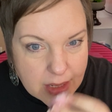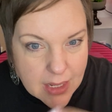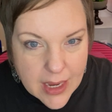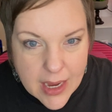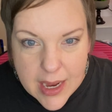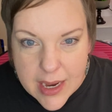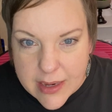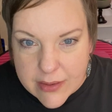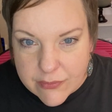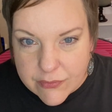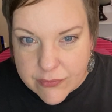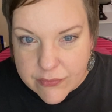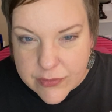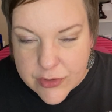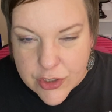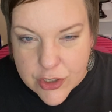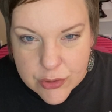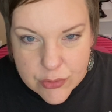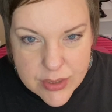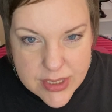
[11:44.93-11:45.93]
and
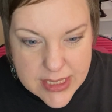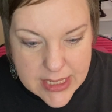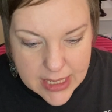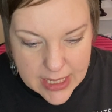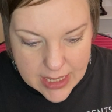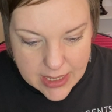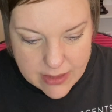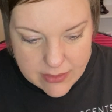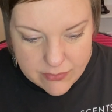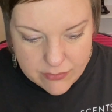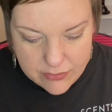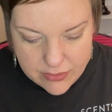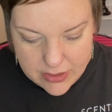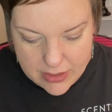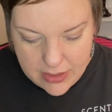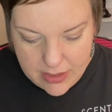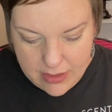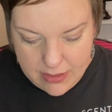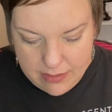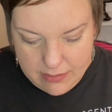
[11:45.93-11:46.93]
juicy, and
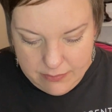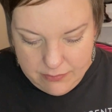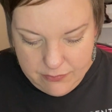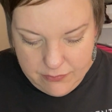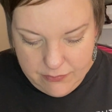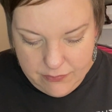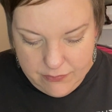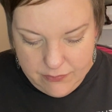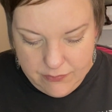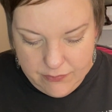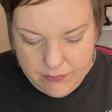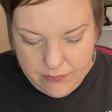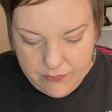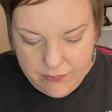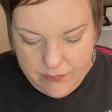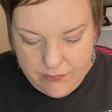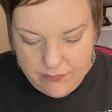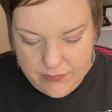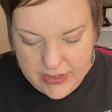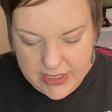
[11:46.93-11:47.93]

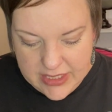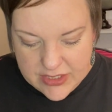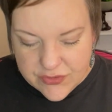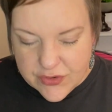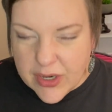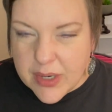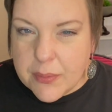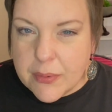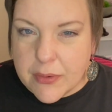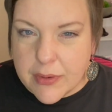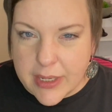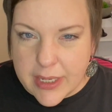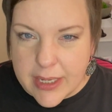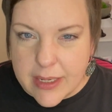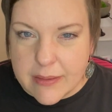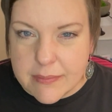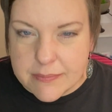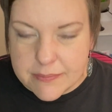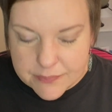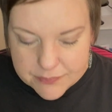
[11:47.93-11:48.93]
it's very
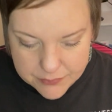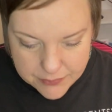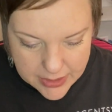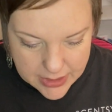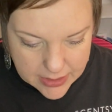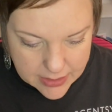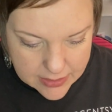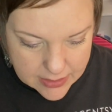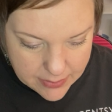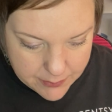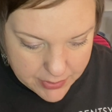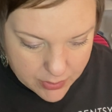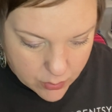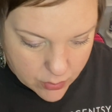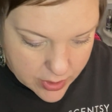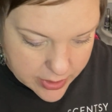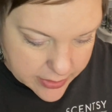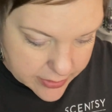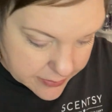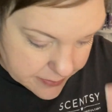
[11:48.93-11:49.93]
pretty. Pink lemon
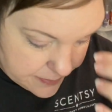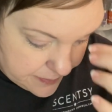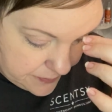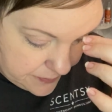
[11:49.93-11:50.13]
water.